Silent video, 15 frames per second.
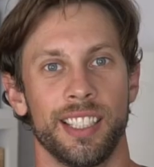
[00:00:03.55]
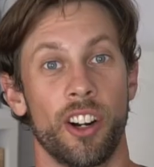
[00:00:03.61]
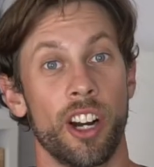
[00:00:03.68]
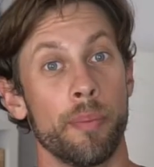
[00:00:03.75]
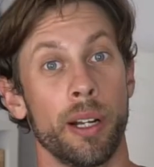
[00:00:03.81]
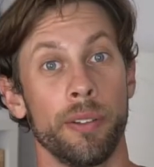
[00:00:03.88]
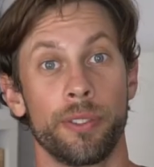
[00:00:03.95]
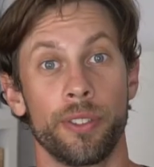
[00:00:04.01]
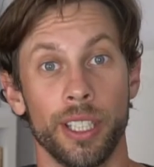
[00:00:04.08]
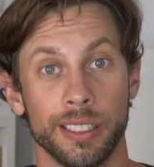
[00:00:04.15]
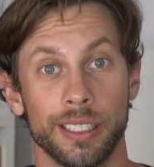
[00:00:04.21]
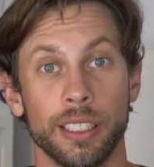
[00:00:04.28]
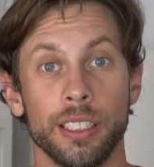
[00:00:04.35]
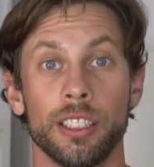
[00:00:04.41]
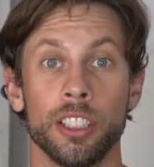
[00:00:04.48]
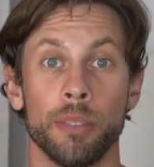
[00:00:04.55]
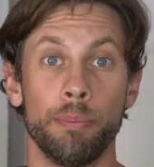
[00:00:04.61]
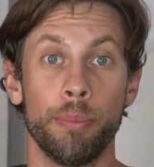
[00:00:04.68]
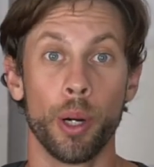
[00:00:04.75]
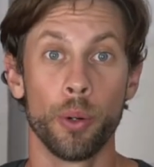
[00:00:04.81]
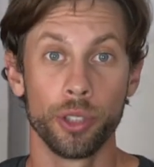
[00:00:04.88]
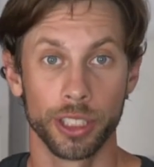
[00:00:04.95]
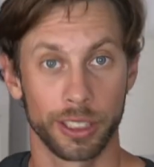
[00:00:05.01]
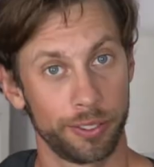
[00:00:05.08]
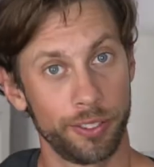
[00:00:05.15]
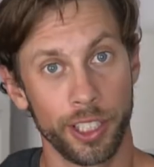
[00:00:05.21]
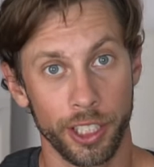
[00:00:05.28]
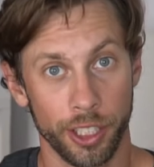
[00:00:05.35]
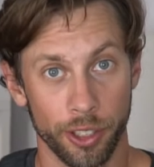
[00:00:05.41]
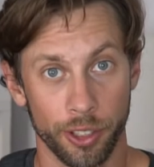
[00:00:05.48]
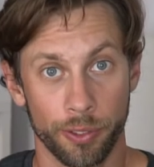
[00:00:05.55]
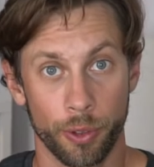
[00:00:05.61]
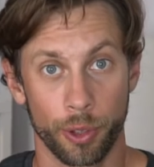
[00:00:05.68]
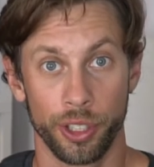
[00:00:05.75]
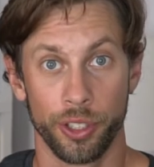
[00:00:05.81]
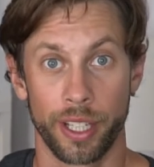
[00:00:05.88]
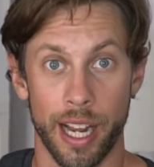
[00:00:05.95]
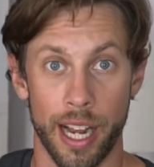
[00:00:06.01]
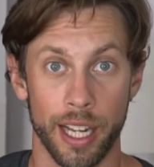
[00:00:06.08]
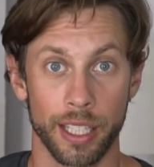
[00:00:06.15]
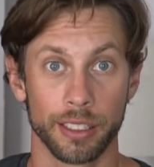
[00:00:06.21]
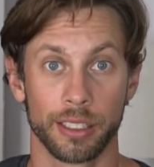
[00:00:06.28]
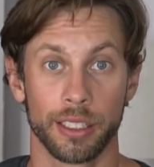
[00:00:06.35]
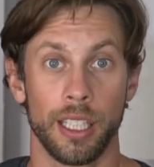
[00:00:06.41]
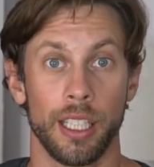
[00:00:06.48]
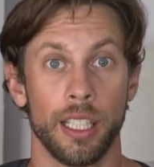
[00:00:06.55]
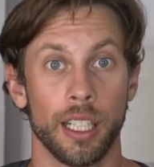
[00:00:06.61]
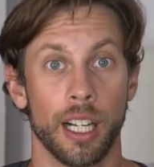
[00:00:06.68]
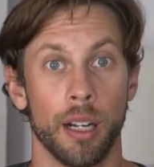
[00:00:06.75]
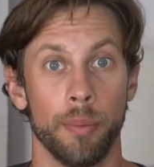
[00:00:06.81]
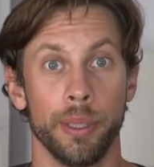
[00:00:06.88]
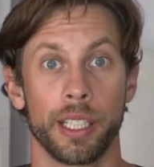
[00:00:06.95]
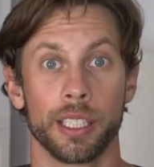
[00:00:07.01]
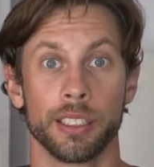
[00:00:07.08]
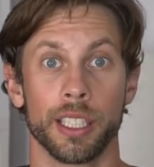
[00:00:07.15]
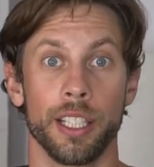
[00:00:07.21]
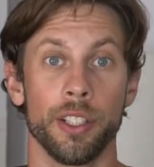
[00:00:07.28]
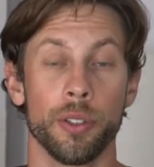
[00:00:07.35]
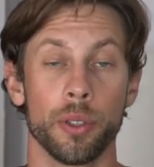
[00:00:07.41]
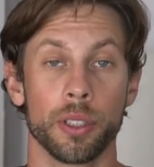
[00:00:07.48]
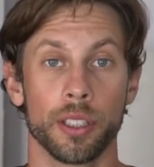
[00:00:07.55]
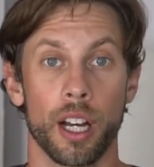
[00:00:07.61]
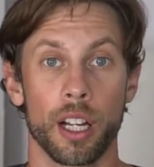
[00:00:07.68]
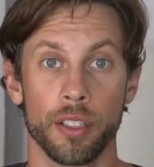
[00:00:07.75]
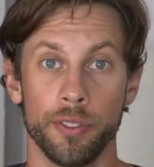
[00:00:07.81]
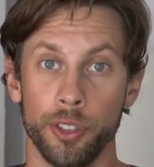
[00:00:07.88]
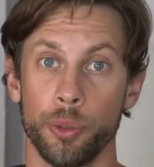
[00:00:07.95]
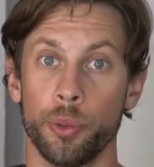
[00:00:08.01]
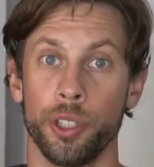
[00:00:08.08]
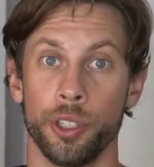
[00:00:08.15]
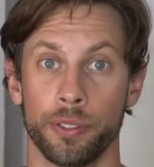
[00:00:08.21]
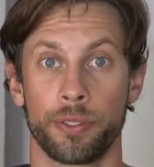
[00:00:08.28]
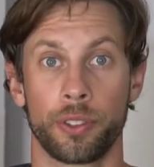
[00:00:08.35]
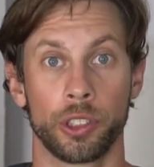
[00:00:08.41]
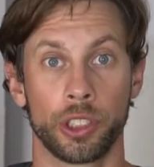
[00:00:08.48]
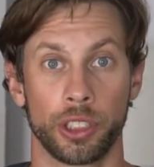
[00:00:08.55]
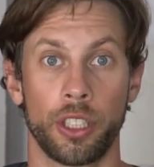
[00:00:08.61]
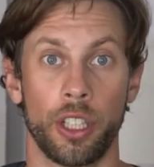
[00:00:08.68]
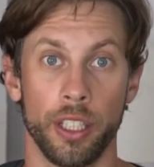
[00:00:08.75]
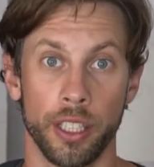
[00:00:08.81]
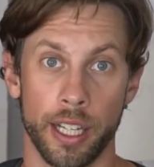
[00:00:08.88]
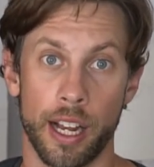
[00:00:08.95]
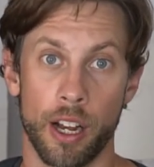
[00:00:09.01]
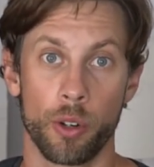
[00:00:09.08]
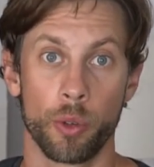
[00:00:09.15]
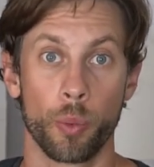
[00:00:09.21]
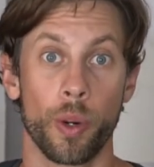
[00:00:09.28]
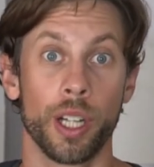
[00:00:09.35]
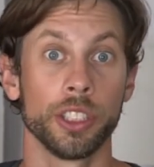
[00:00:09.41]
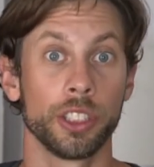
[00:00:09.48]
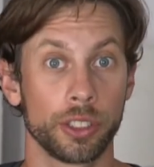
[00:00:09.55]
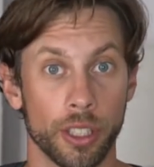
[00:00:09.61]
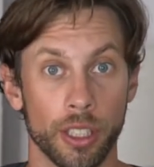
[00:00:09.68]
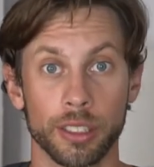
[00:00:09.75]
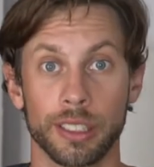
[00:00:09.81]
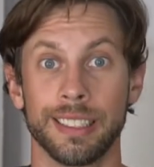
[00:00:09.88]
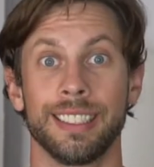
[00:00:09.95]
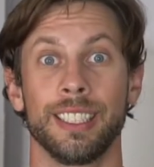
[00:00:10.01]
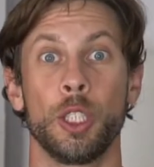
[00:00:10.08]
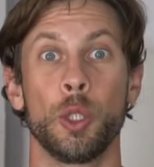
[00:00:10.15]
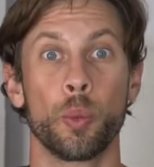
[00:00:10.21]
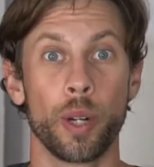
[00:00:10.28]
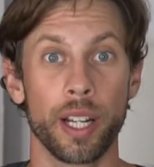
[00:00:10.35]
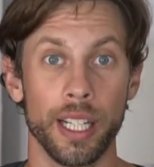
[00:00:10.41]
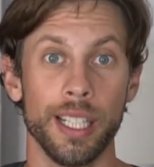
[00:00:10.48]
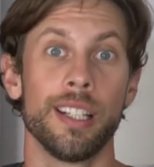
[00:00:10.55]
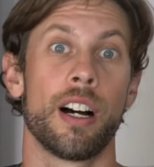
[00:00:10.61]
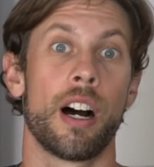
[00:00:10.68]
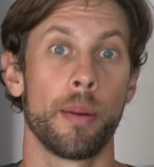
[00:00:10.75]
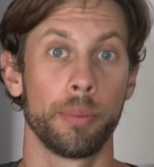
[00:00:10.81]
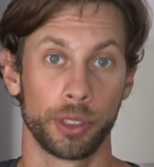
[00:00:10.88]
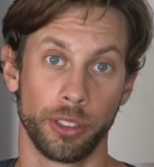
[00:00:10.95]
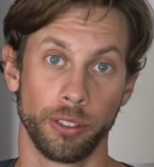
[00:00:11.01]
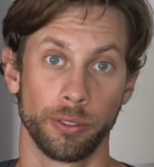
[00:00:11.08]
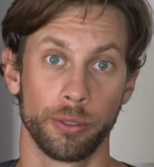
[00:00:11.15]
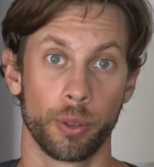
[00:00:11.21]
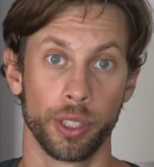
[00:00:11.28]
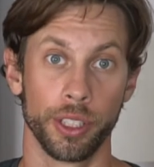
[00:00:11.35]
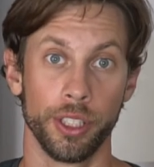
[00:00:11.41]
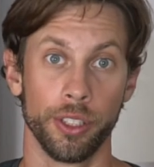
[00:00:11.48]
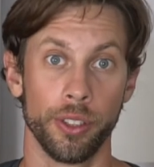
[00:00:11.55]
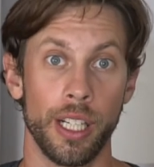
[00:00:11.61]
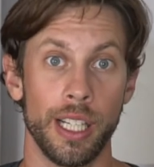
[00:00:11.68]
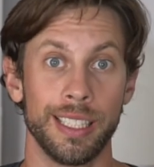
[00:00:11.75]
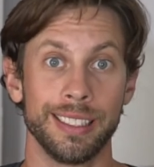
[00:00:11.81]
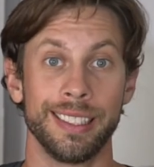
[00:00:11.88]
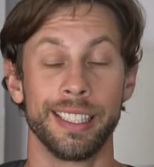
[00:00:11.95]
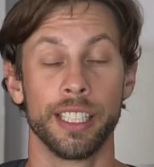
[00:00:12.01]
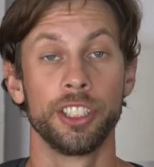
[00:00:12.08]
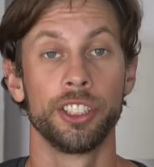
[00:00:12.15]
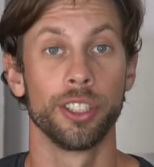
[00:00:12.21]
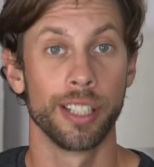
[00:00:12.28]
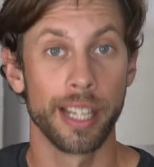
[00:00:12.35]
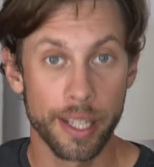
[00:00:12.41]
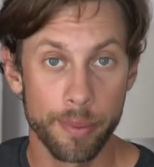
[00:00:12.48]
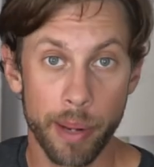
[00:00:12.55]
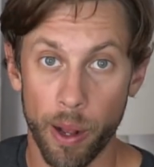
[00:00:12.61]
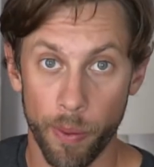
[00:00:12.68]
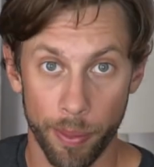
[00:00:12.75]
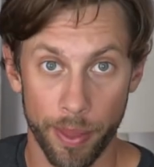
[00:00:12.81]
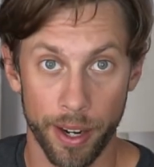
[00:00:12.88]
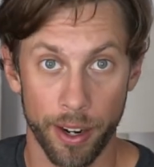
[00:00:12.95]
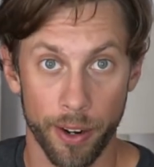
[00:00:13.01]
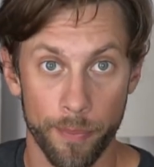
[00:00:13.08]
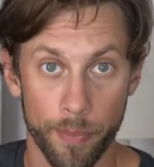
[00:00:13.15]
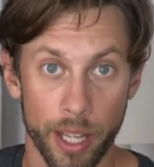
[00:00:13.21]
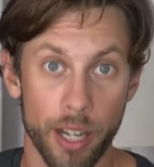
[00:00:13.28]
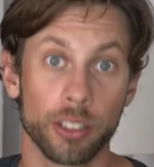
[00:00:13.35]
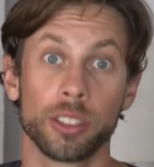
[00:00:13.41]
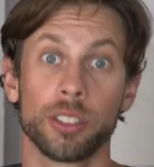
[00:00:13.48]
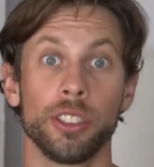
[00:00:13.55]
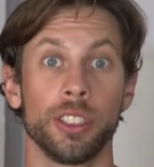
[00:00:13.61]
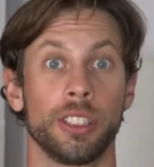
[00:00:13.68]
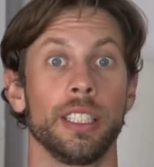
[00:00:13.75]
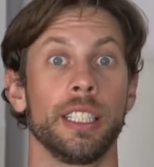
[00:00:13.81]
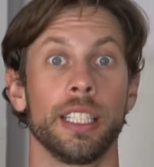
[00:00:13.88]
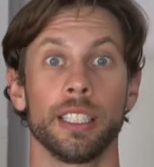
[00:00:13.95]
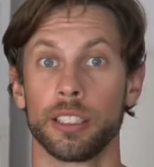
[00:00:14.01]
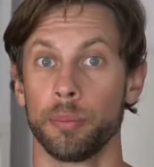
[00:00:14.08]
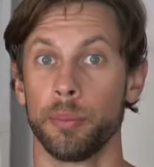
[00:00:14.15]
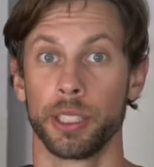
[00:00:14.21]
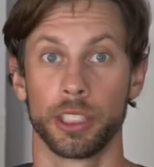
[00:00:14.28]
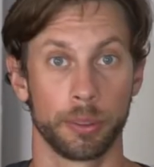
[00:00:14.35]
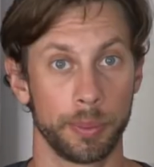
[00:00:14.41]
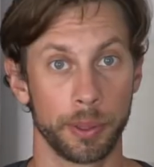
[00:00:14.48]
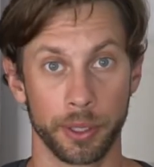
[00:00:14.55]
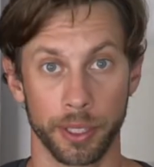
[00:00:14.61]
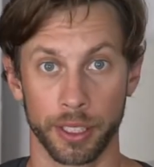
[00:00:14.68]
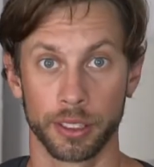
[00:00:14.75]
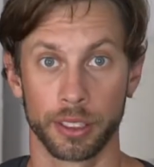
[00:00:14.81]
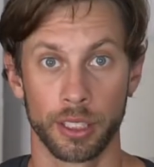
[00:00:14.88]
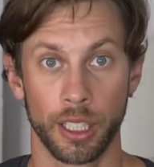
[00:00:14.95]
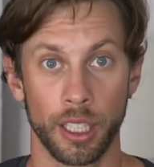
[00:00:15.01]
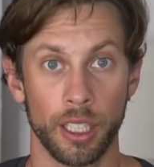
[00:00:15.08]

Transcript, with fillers: Alright my friends, this is a bonus video for you guys because I know a lot of you when you're first starting out, restaurants is a great option for you to get your name out there and also just to get some experience.